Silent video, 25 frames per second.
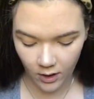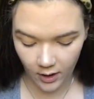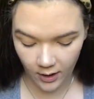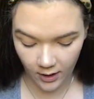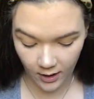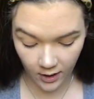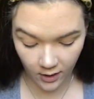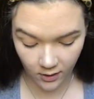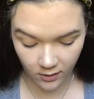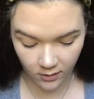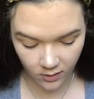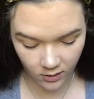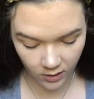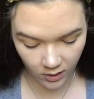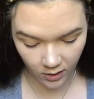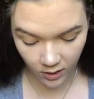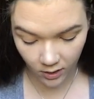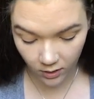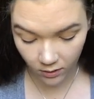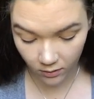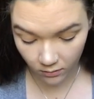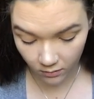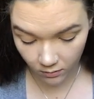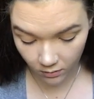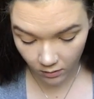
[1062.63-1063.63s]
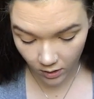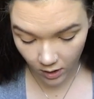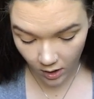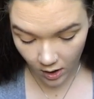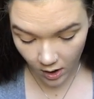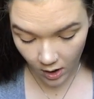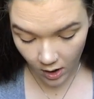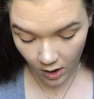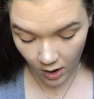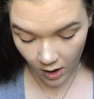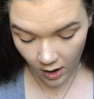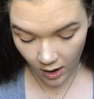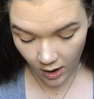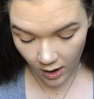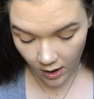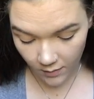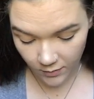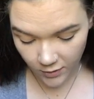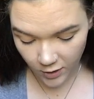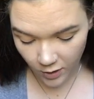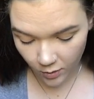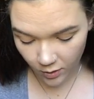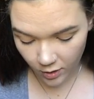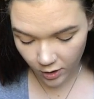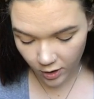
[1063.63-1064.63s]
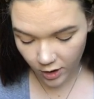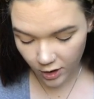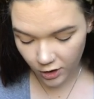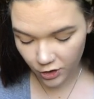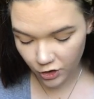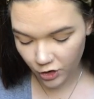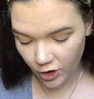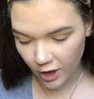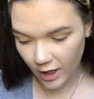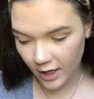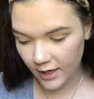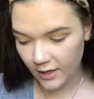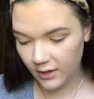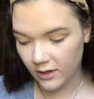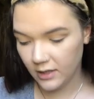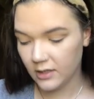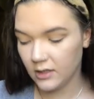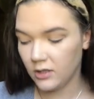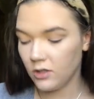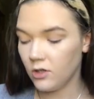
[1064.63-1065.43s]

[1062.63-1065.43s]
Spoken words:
I guess I do. So we're gonna try